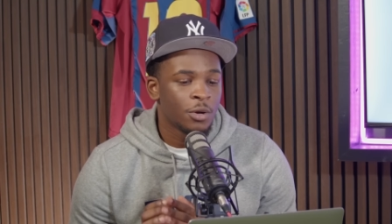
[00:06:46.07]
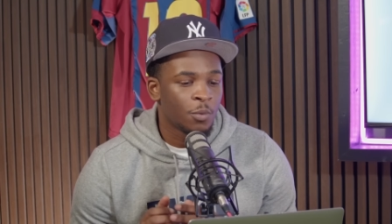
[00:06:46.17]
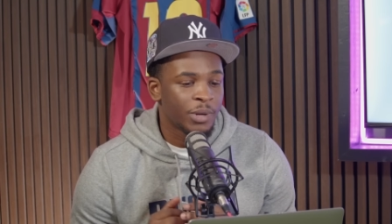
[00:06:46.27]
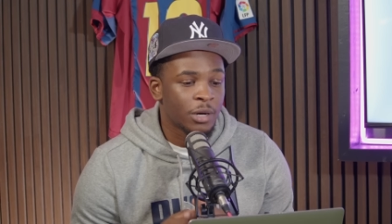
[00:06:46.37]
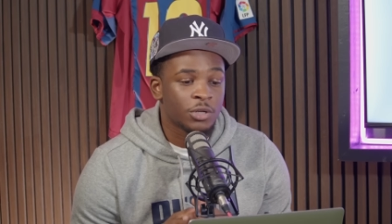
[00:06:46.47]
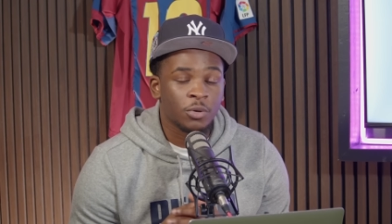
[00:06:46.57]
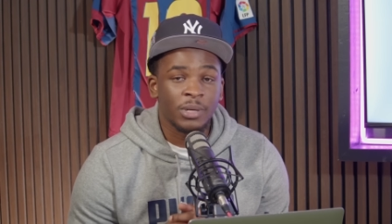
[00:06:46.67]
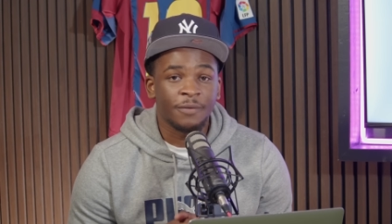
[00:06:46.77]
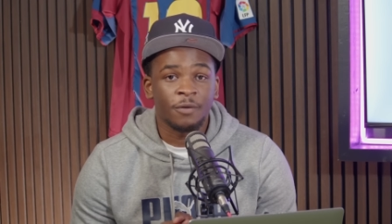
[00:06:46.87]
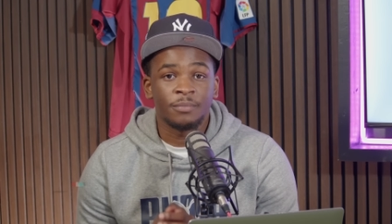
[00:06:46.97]
we are doing
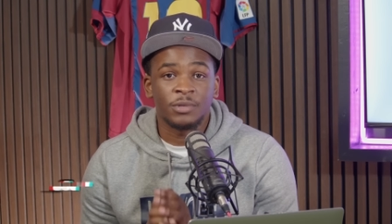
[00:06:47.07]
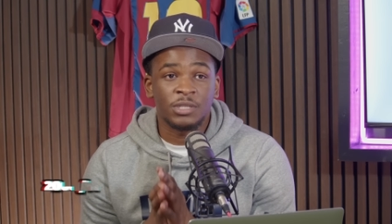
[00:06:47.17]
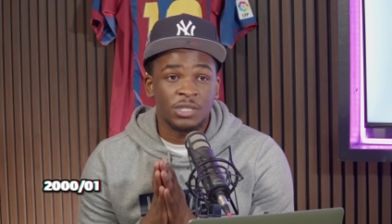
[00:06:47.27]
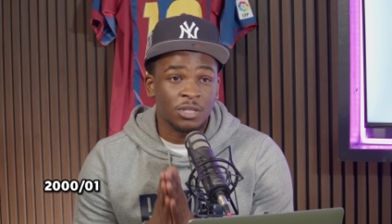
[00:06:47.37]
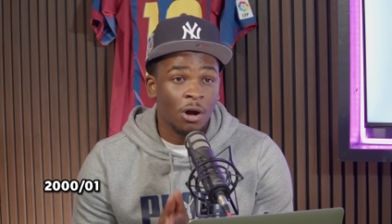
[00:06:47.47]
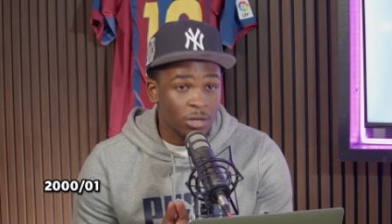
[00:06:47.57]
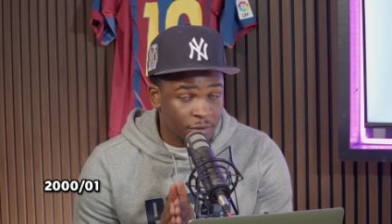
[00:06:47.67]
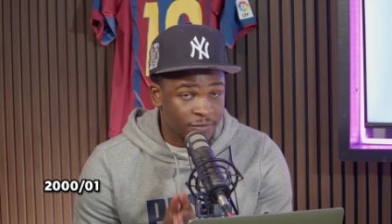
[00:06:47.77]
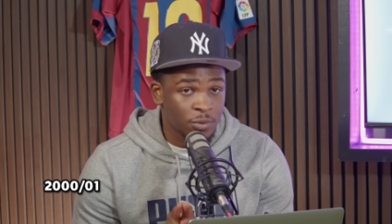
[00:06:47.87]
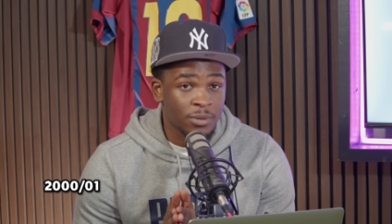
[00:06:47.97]
it from start
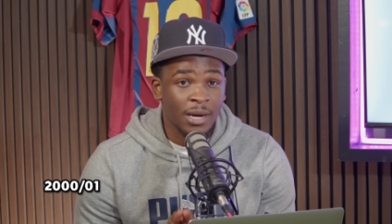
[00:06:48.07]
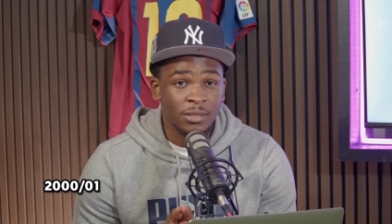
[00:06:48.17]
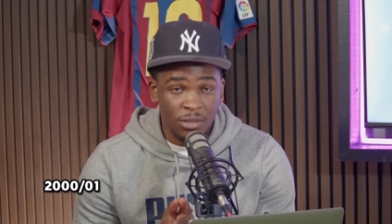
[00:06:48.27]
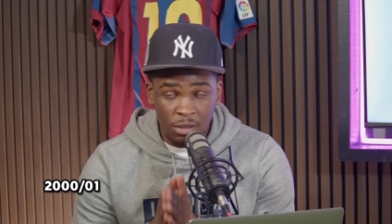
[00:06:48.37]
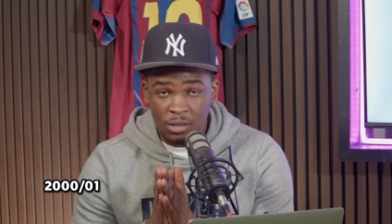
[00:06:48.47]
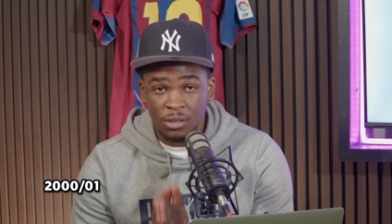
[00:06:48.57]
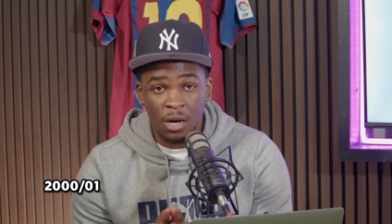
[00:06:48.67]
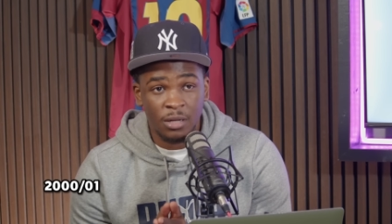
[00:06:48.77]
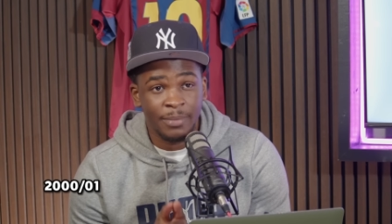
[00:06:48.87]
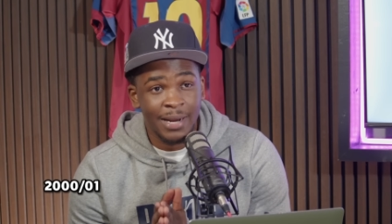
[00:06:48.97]
of 2000, so the
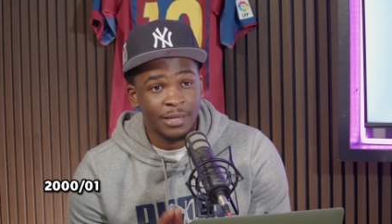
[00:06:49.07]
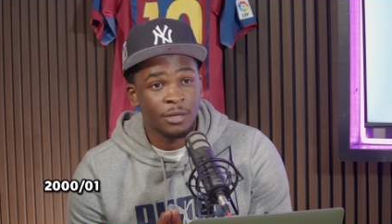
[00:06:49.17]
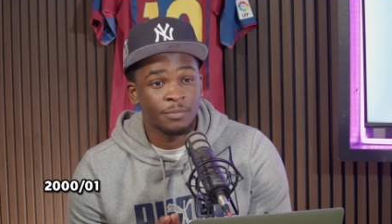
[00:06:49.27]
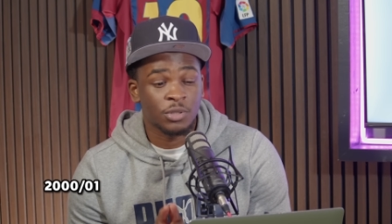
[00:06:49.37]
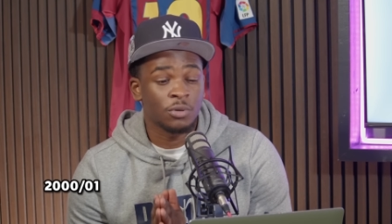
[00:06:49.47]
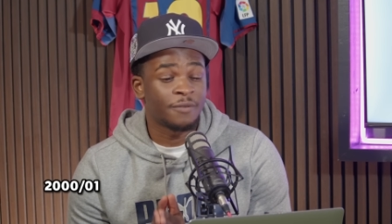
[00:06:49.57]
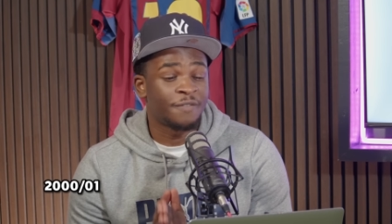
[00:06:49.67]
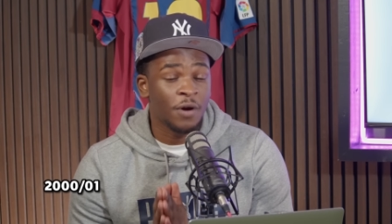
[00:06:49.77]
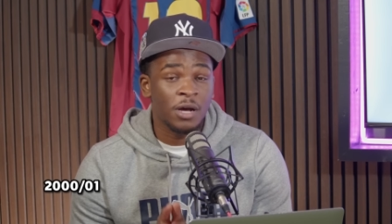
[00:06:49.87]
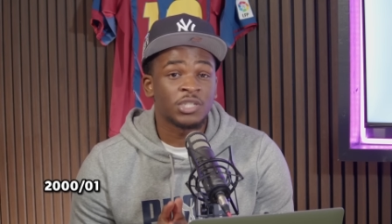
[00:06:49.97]
start of the millennium. So, the
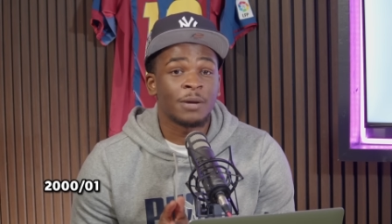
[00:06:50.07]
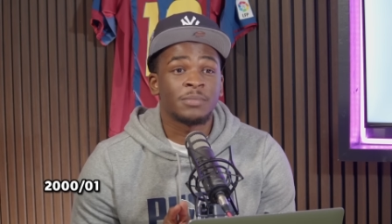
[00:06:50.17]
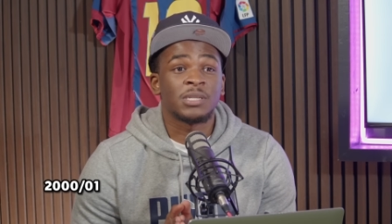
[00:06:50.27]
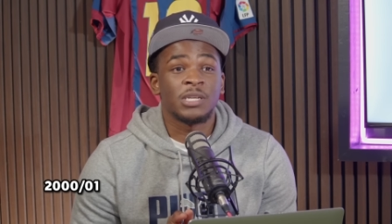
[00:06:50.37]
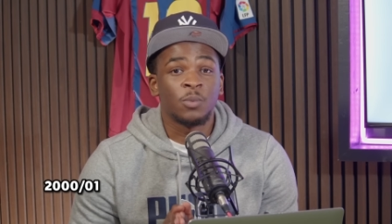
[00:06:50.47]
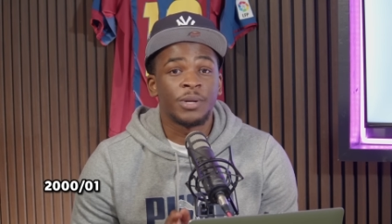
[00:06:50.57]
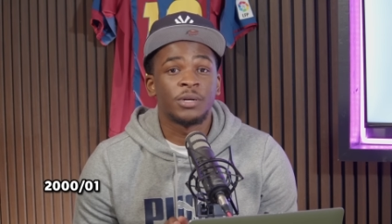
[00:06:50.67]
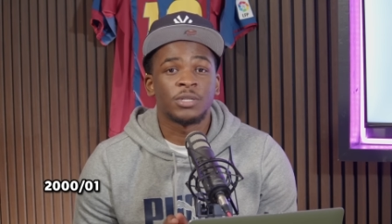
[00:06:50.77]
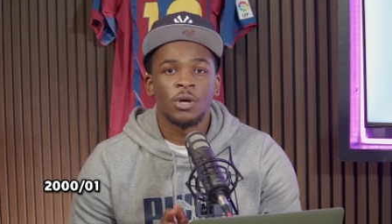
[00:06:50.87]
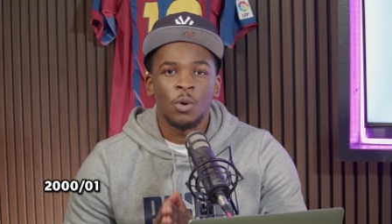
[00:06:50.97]
first Champions League
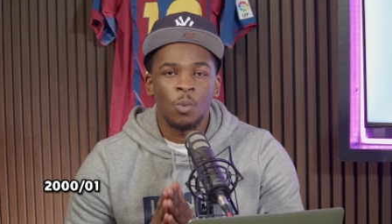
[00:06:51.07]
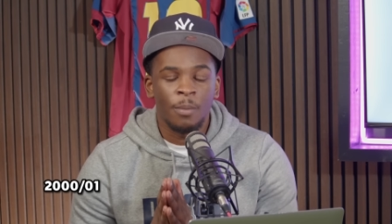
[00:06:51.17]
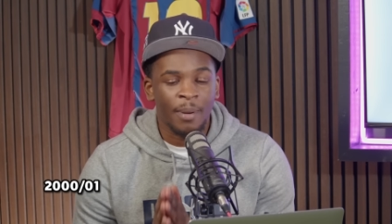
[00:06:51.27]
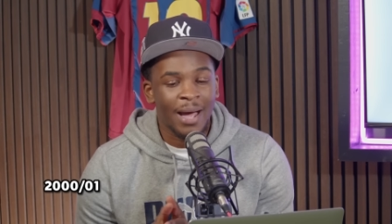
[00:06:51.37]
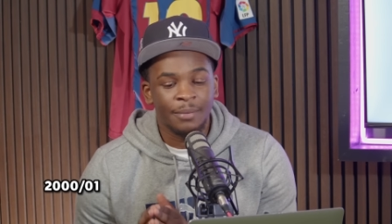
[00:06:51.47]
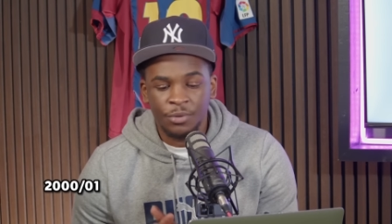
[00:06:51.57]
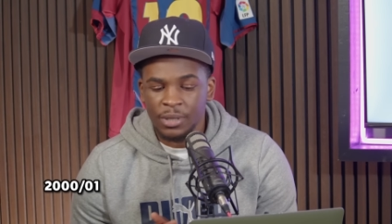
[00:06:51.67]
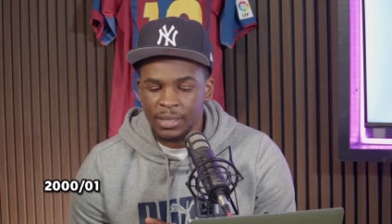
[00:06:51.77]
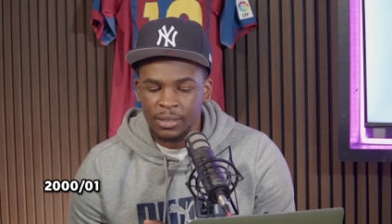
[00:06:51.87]
winners were Bayern Munich.